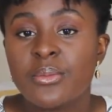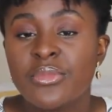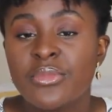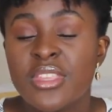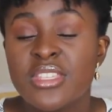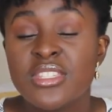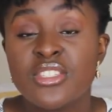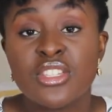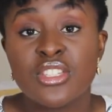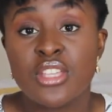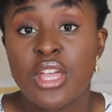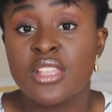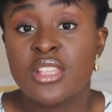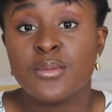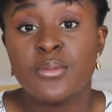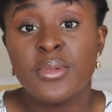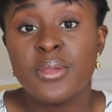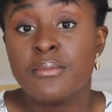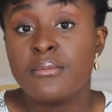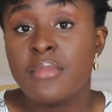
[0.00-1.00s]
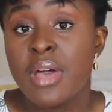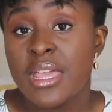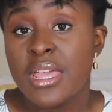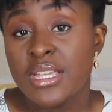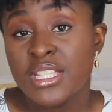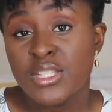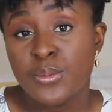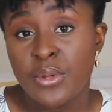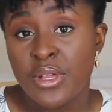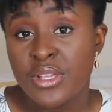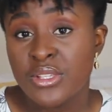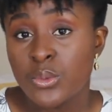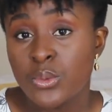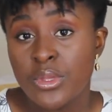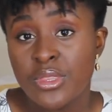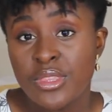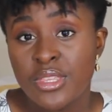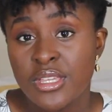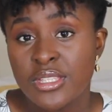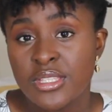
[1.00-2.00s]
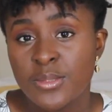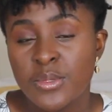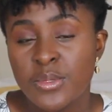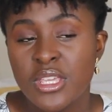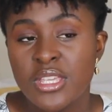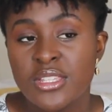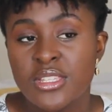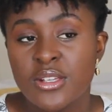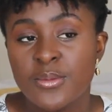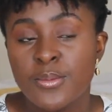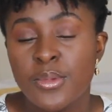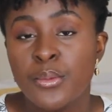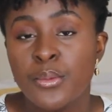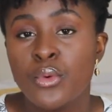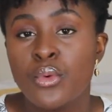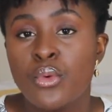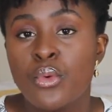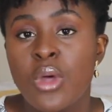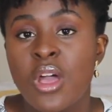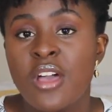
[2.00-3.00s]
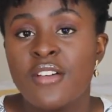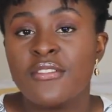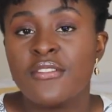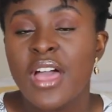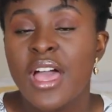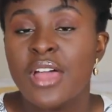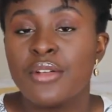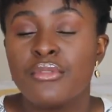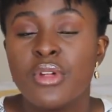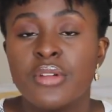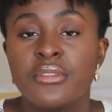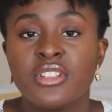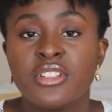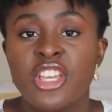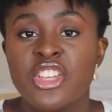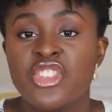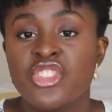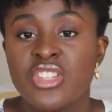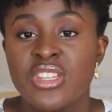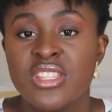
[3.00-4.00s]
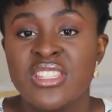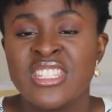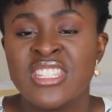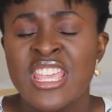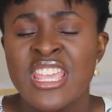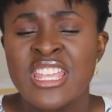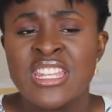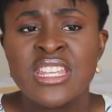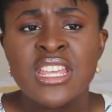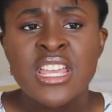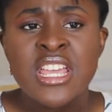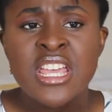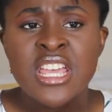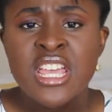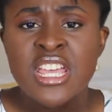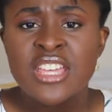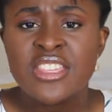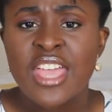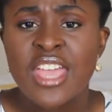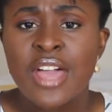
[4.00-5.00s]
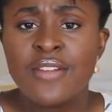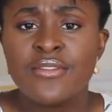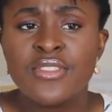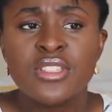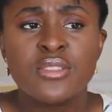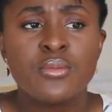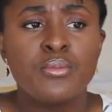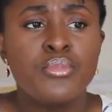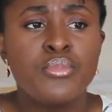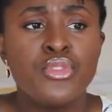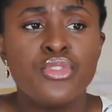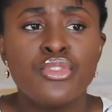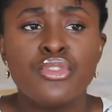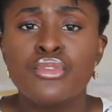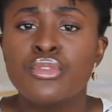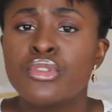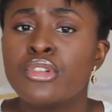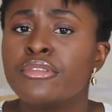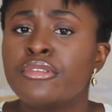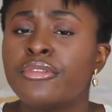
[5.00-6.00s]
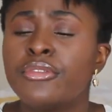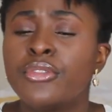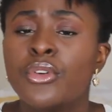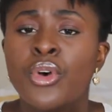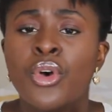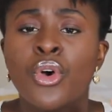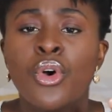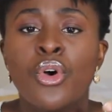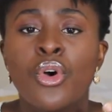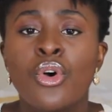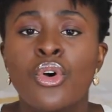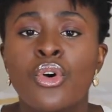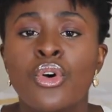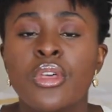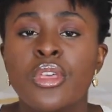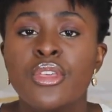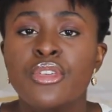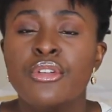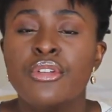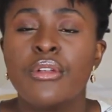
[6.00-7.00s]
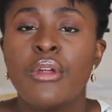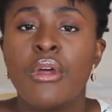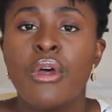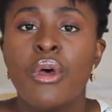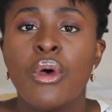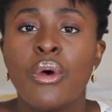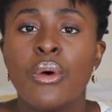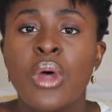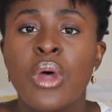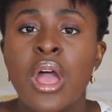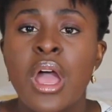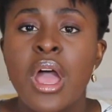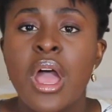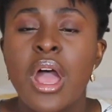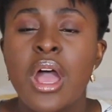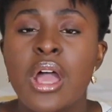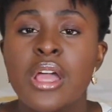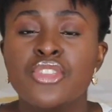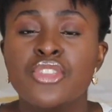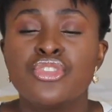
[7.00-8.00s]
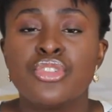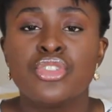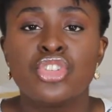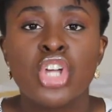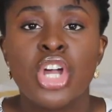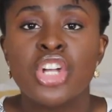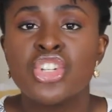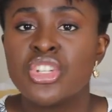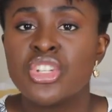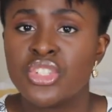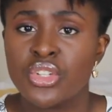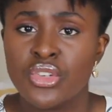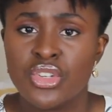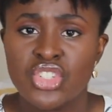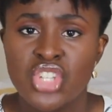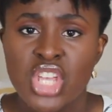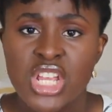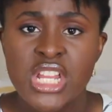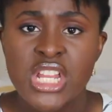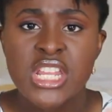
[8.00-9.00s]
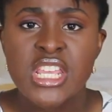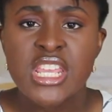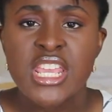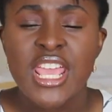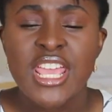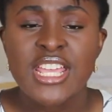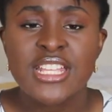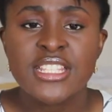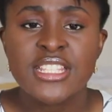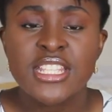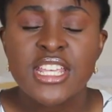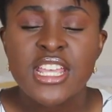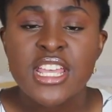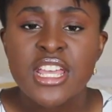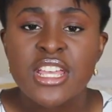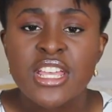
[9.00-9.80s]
this just has been my experience with it, because there are people who have had revelations and they have this beautiful, you know, introduction to Christianity, and